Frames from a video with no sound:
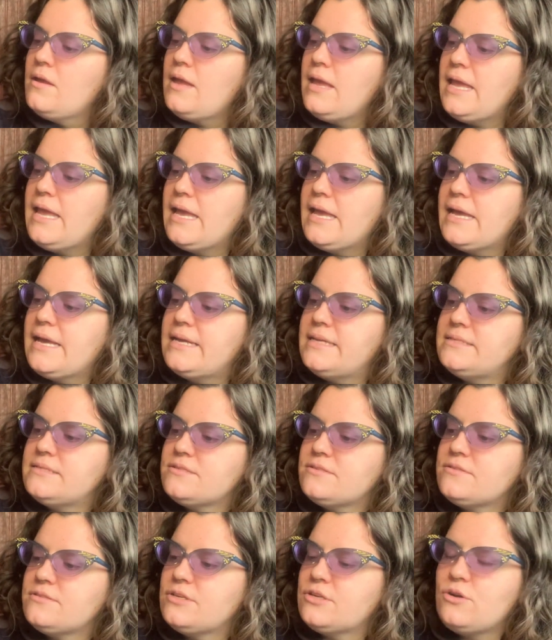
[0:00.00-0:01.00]
And
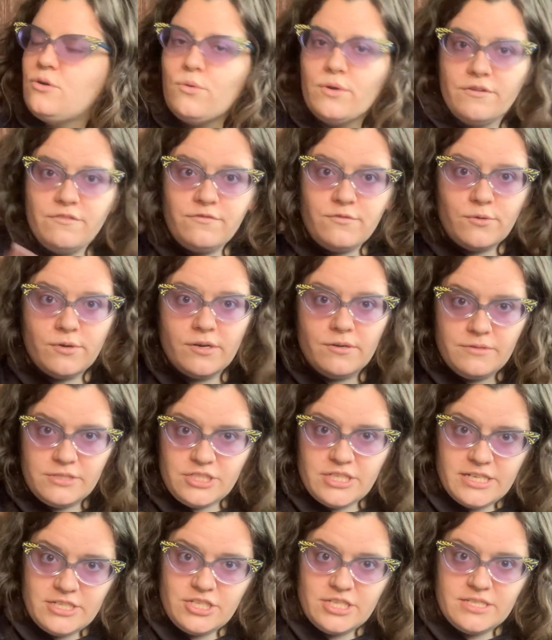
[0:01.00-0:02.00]
the core 4,
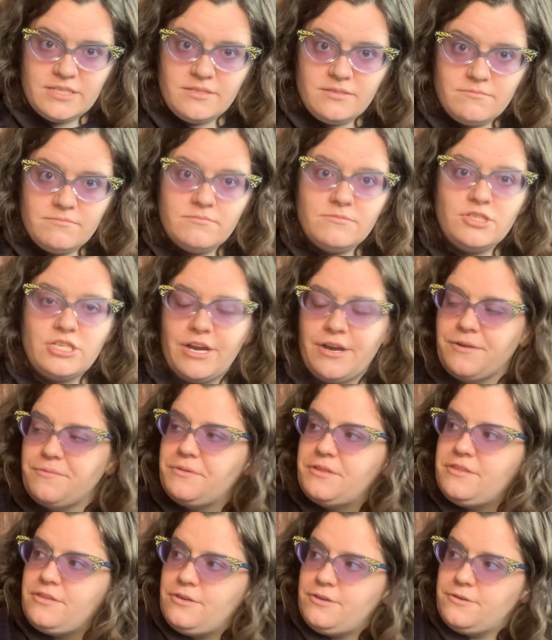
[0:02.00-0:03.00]
which I just shared
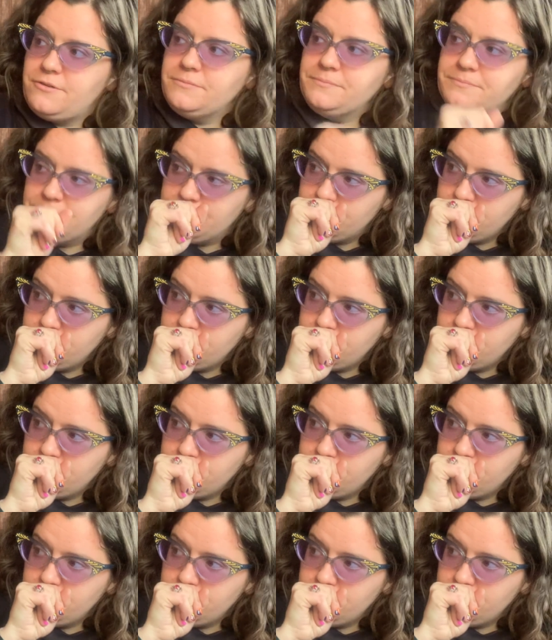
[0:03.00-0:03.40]
with you,